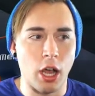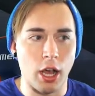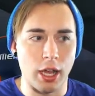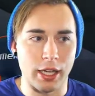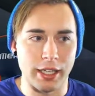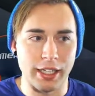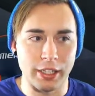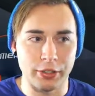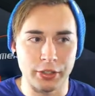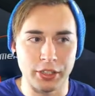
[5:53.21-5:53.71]

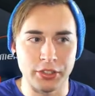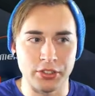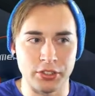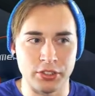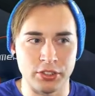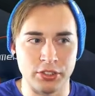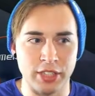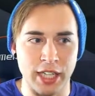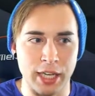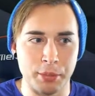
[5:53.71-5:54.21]
increases the
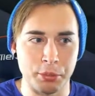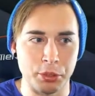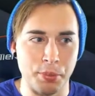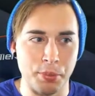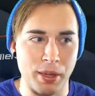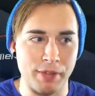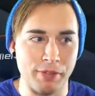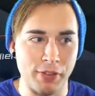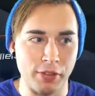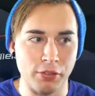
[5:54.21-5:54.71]
damage by
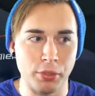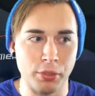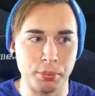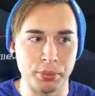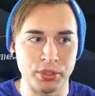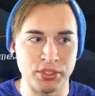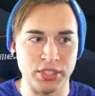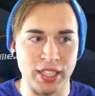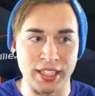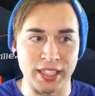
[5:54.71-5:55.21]

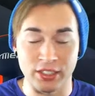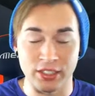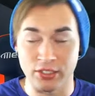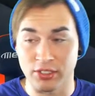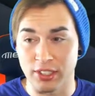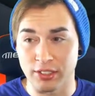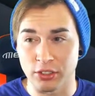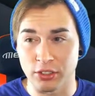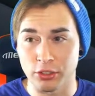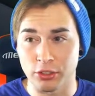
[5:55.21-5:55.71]
15% and
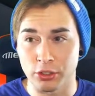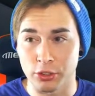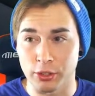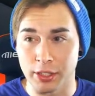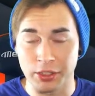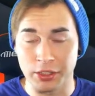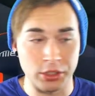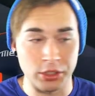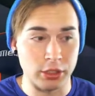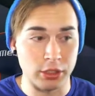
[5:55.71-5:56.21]
extends its
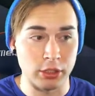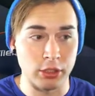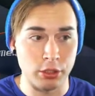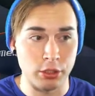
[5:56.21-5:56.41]
duration